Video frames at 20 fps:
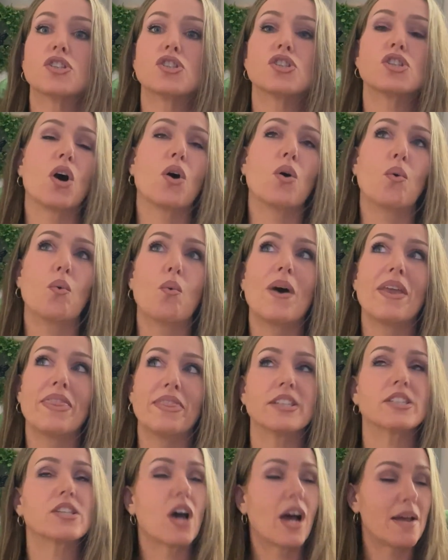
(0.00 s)
So
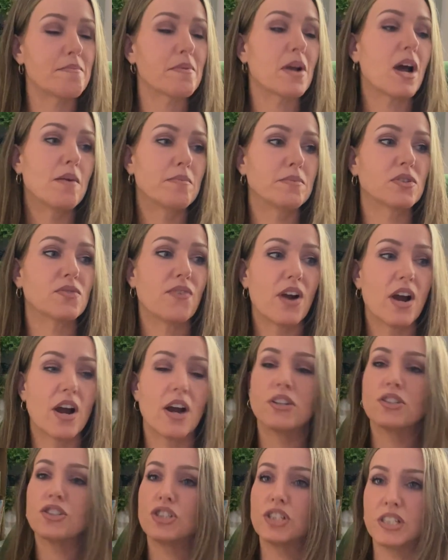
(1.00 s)
when the time comes for
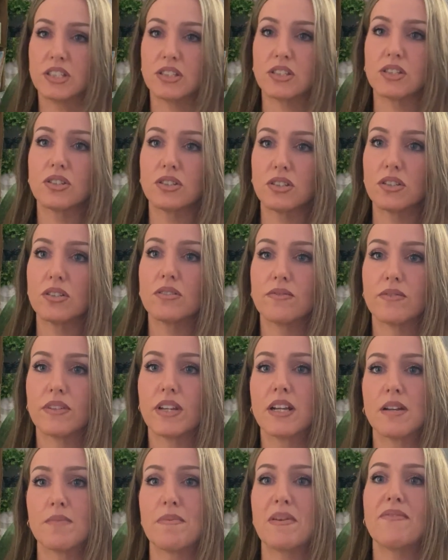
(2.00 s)
her, she's
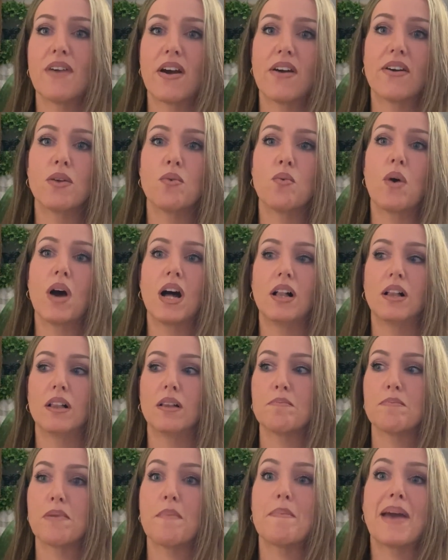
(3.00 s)
going to be very
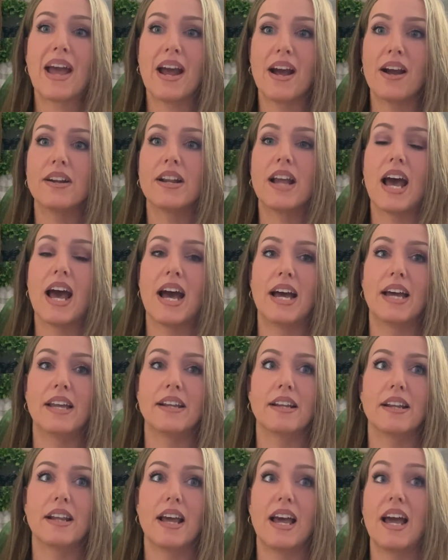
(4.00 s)
well prepared
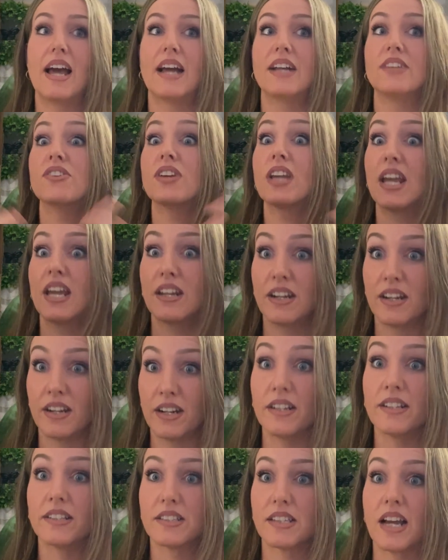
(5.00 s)
and
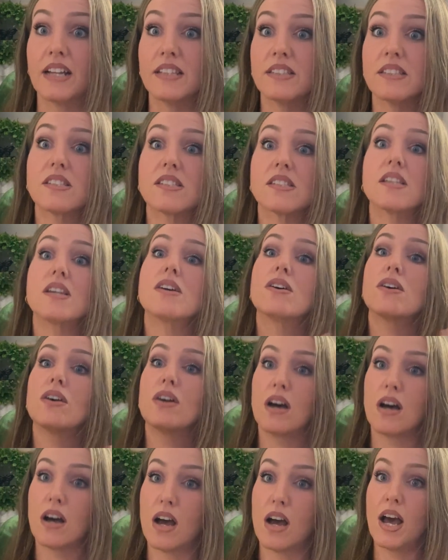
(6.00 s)
educated in a sense,
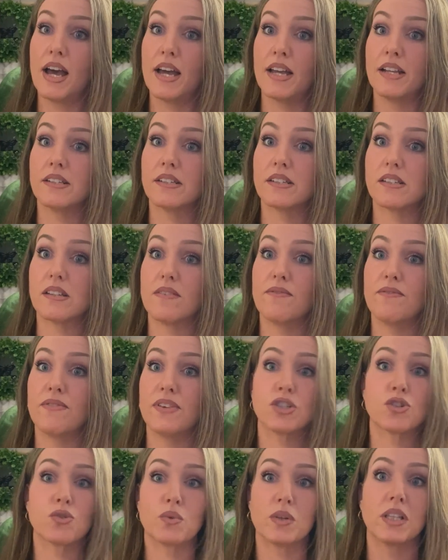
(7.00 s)
and
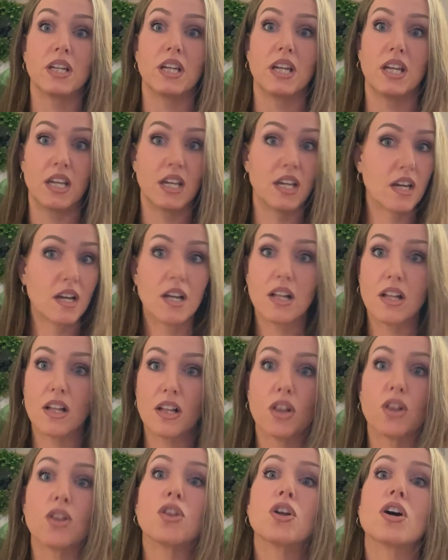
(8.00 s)
visually
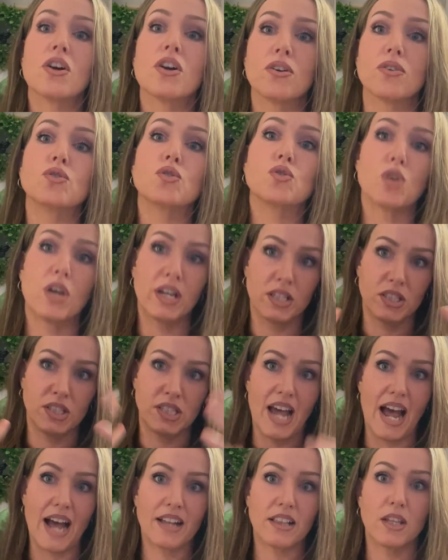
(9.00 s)
learned
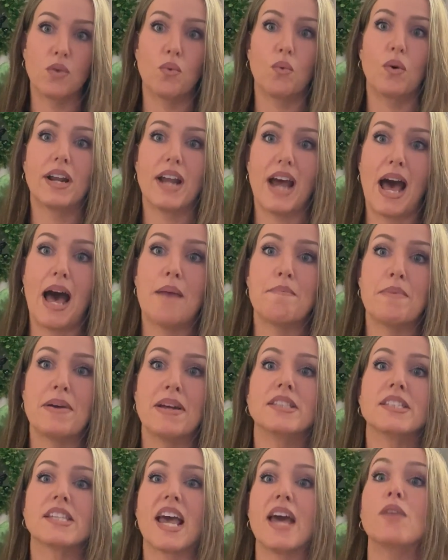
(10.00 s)
exactly what
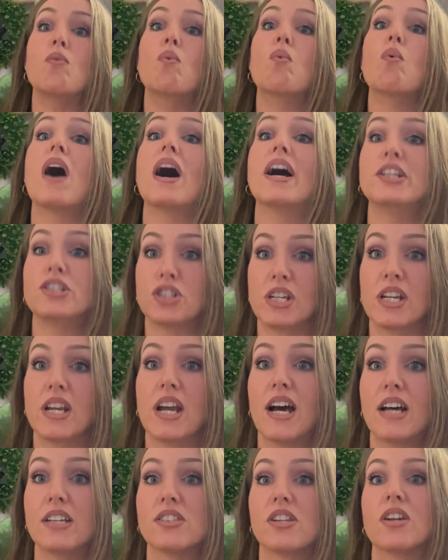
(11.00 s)
happens and why she
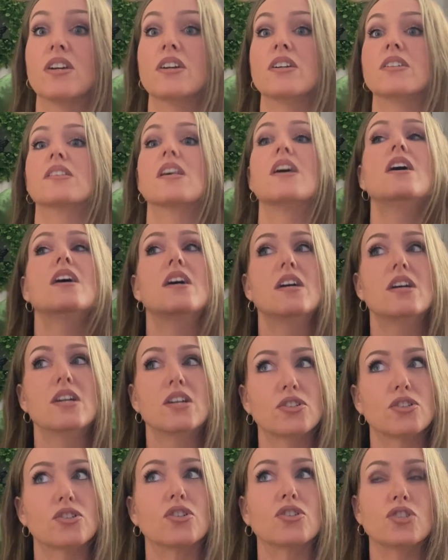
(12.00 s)
has hers.
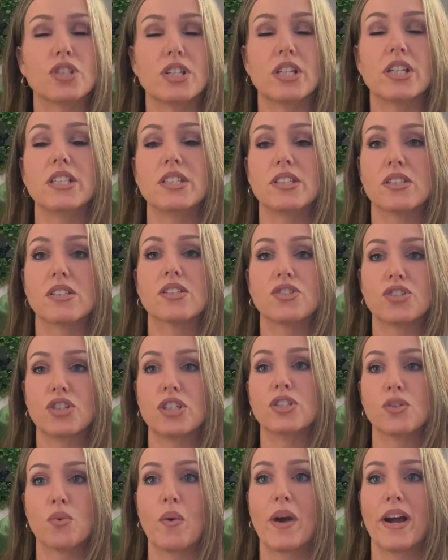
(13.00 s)
So
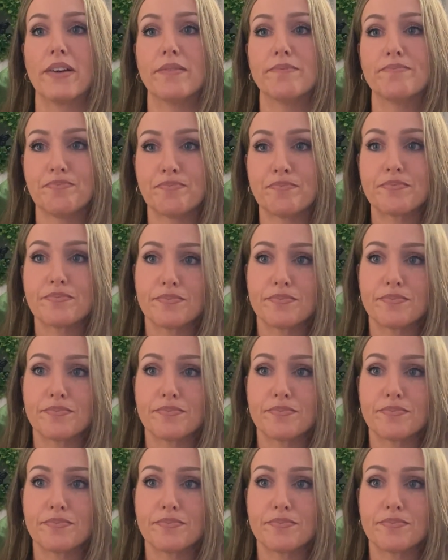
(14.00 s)
she's aware.